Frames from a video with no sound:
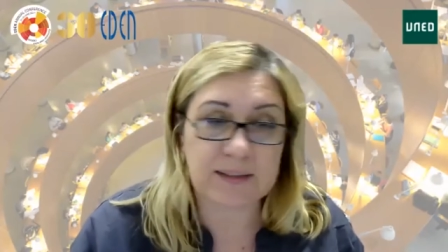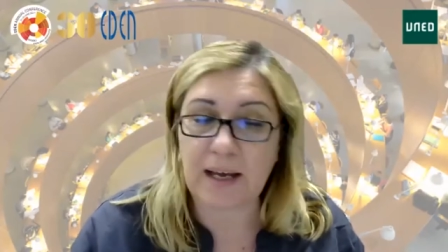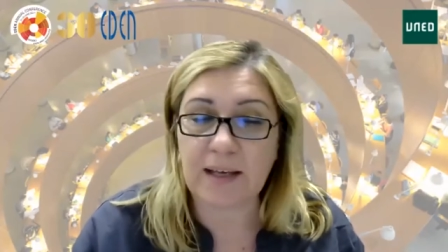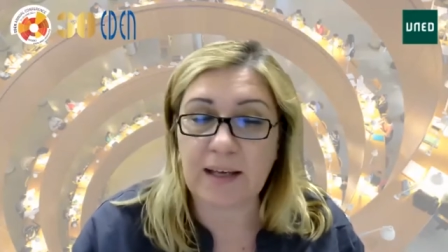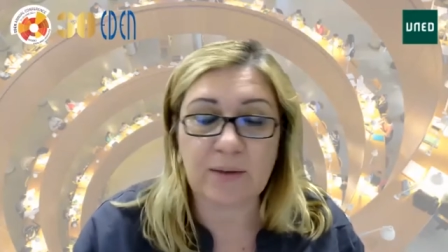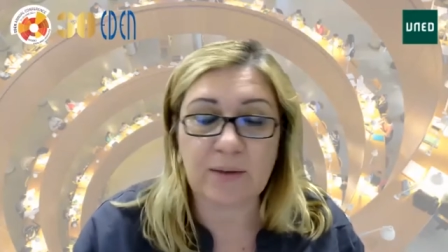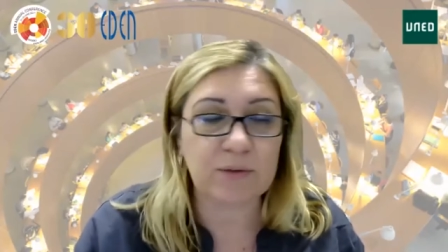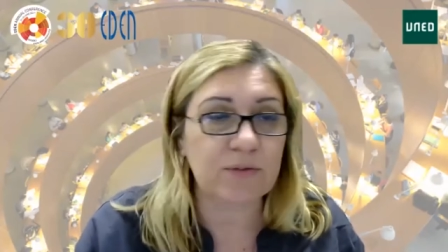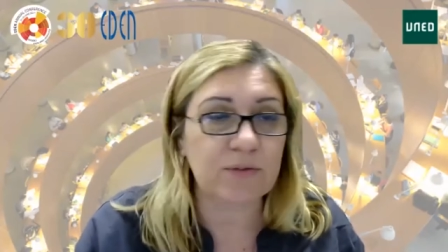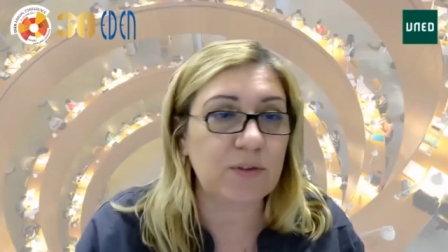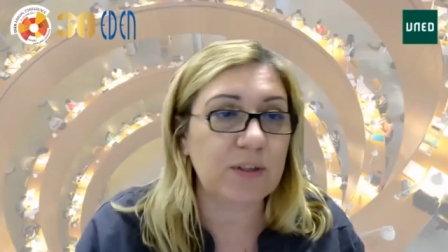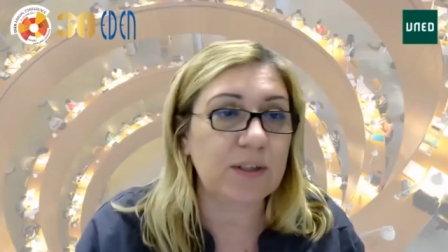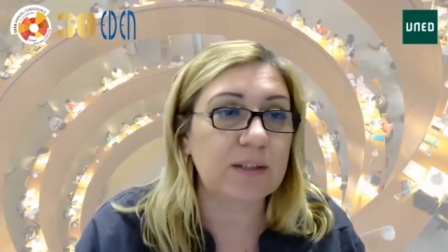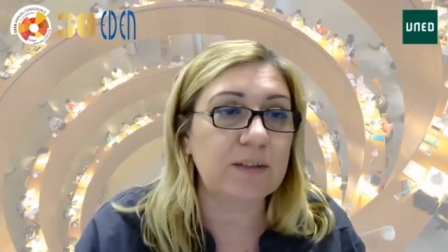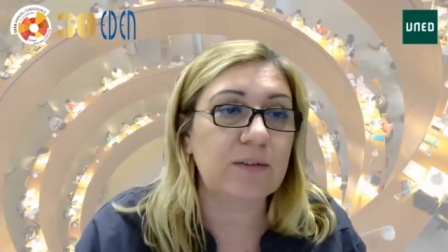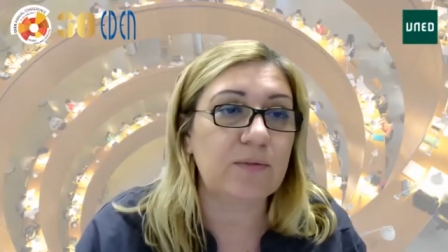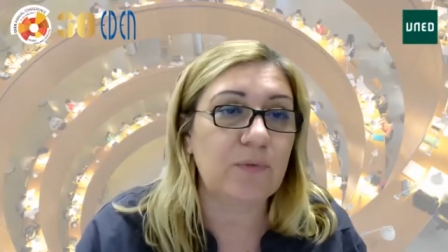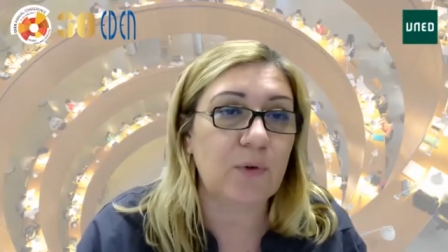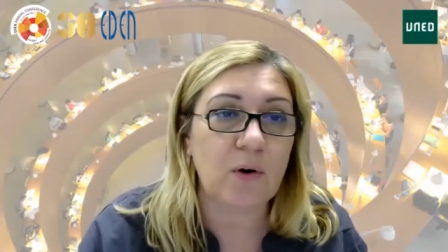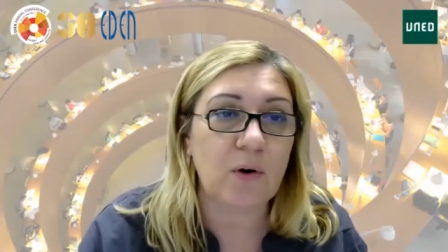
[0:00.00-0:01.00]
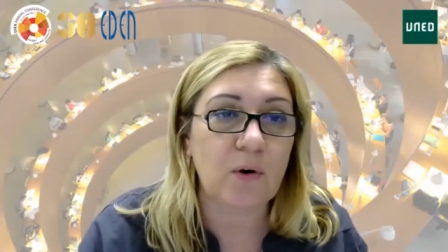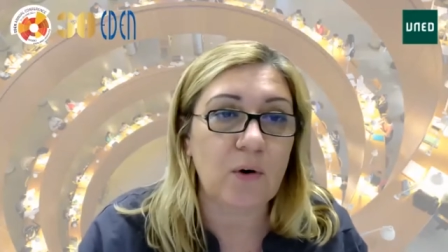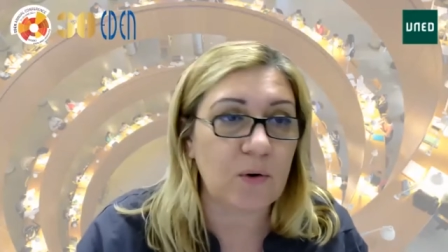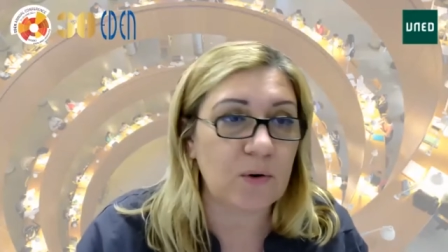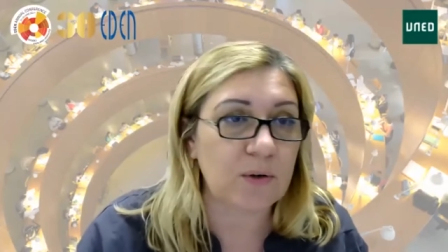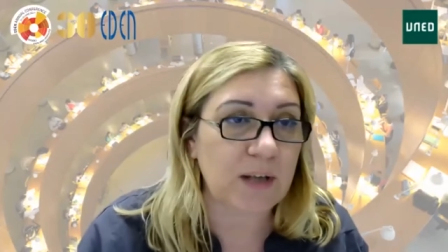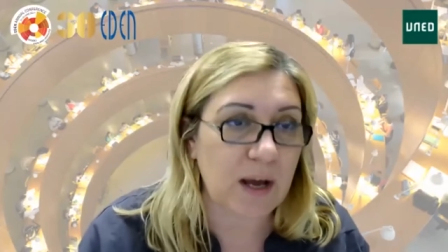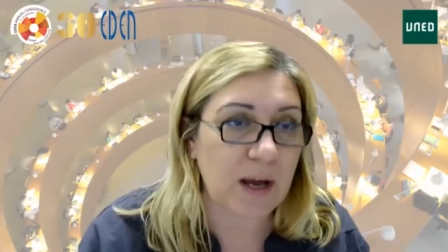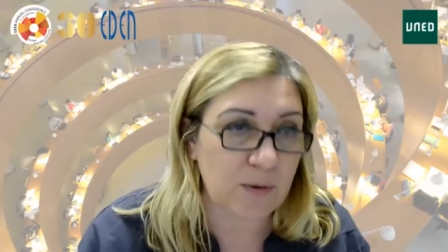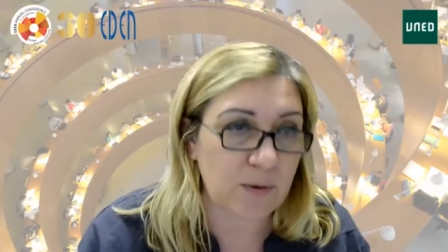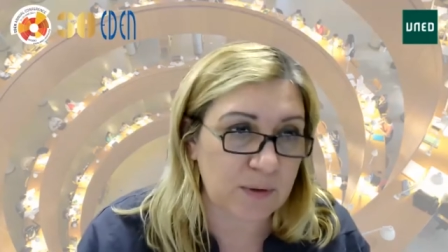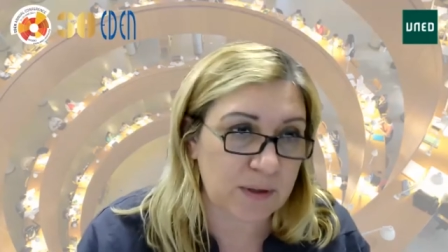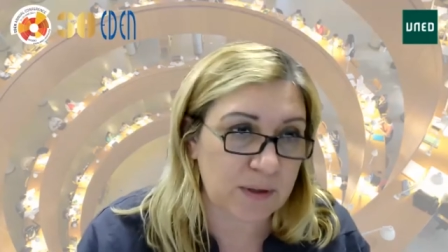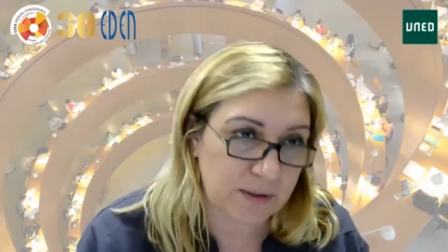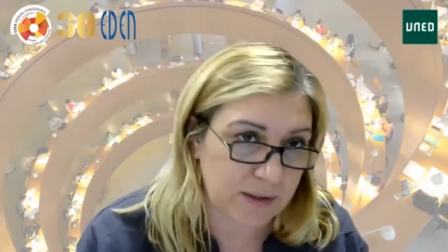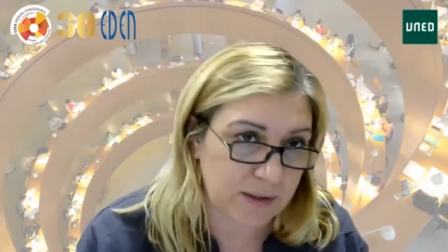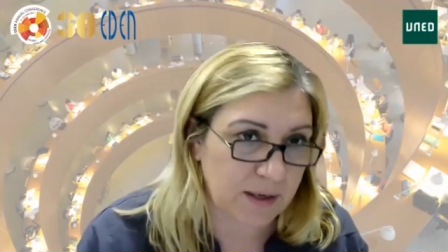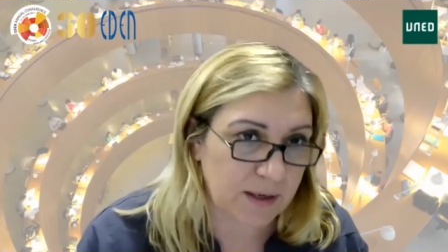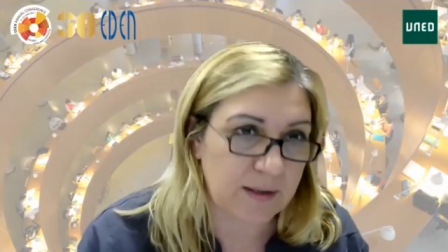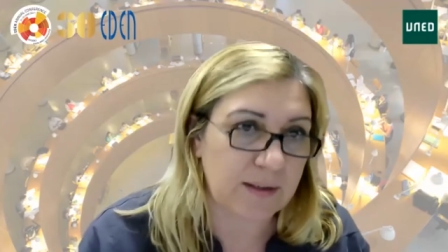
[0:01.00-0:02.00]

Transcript: I could read for whole hour